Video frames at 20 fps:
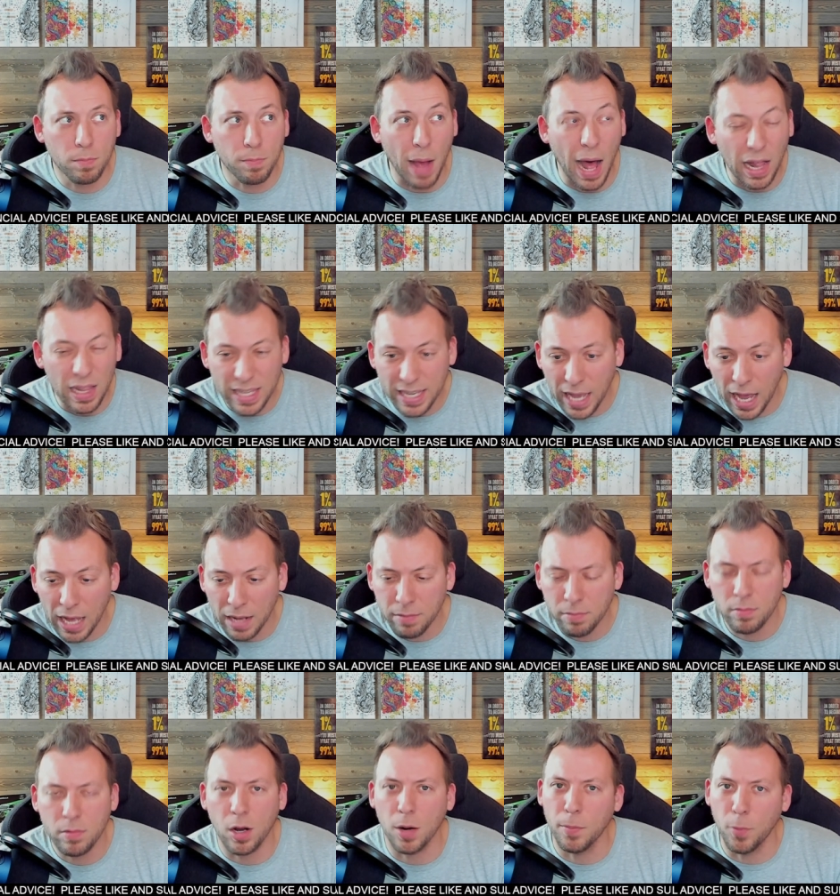
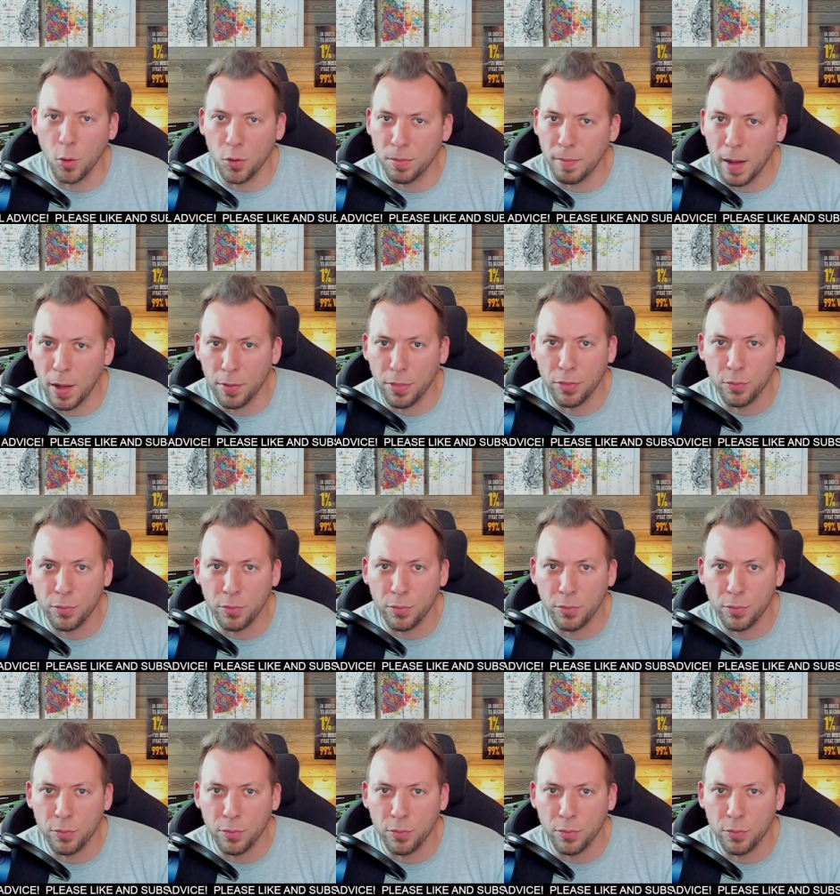Polygon are both about